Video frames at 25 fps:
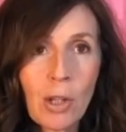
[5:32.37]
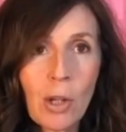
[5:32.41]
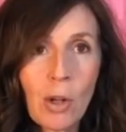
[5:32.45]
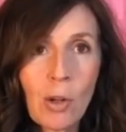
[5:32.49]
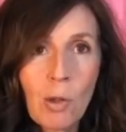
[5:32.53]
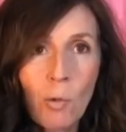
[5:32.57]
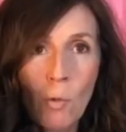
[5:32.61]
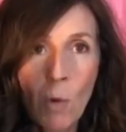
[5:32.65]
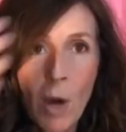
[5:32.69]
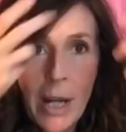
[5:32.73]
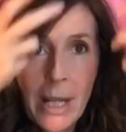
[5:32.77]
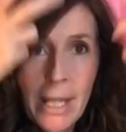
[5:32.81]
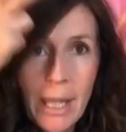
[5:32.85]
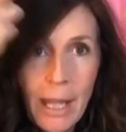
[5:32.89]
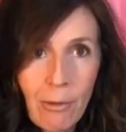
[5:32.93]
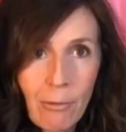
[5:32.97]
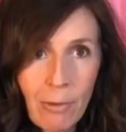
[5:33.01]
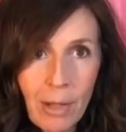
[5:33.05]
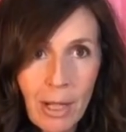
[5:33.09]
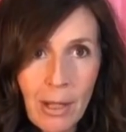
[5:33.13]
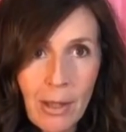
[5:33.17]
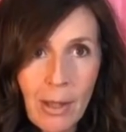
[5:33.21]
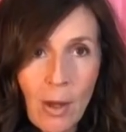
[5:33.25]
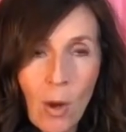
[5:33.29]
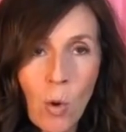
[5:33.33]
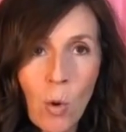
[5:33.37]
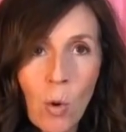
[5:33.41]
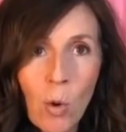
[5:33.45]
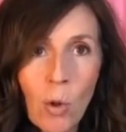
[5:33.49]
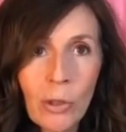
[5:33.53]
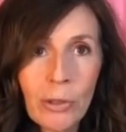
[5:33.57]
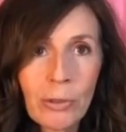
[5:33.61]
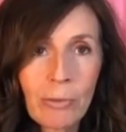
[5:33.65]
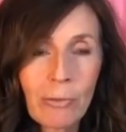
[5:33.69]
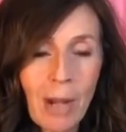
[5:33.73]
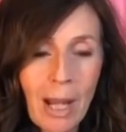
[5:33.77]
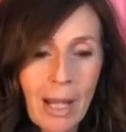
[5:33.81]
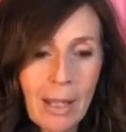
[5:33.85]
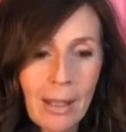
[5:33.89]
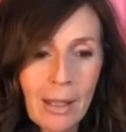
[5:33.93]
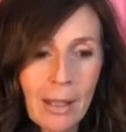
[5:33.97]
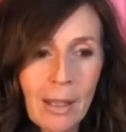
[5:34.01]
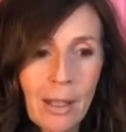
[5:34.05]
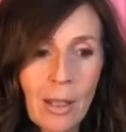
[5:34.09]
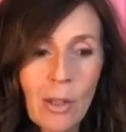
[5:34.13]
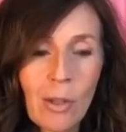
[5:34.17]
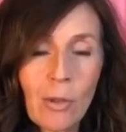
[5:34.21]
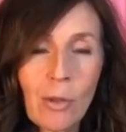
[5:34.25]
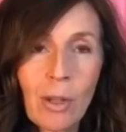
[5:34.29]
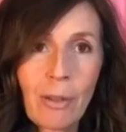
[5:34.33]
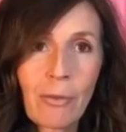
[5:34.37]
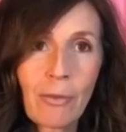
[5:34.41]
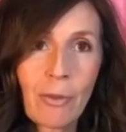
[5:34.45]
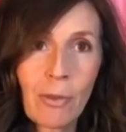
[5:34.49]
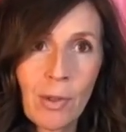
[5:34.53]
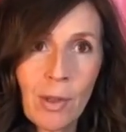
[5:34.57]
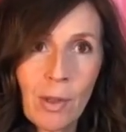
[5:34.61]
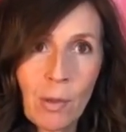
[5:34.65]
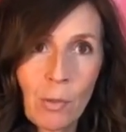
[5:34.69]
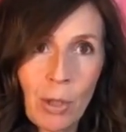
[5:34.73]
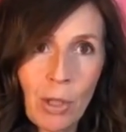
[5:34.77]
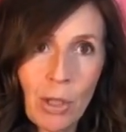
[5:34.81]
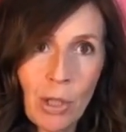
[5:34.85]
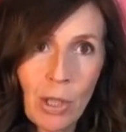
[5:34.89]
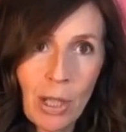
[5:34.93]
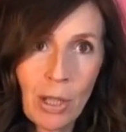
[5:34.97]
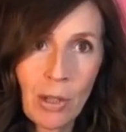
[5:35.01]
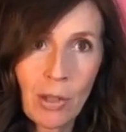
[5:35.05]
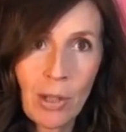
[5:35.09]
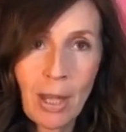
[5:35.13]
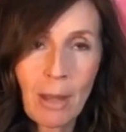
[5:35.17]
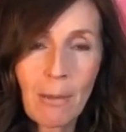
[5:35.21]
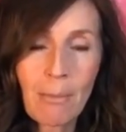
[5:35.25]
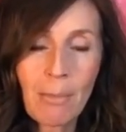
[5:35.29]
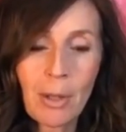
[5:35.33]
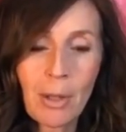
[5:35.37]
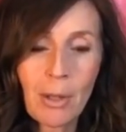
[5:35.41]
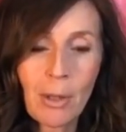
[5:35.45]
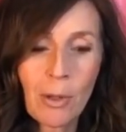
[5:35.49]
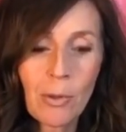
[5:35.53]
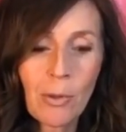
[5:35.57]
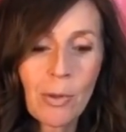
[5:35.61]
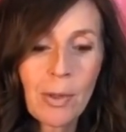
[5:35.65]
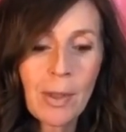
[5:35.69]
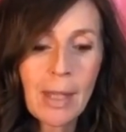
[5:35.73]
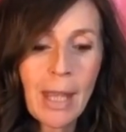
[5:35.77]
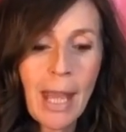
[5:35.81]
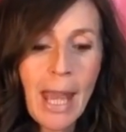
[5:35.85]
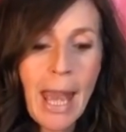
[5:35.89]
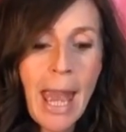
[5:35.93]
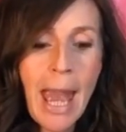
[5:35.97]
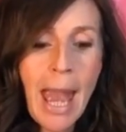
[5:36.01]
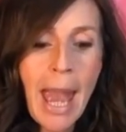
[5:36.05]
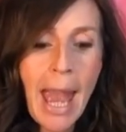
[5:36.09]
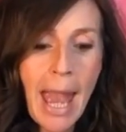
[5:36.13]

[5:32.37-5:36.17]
you want to get rid of the old residue if you're switching shampoos,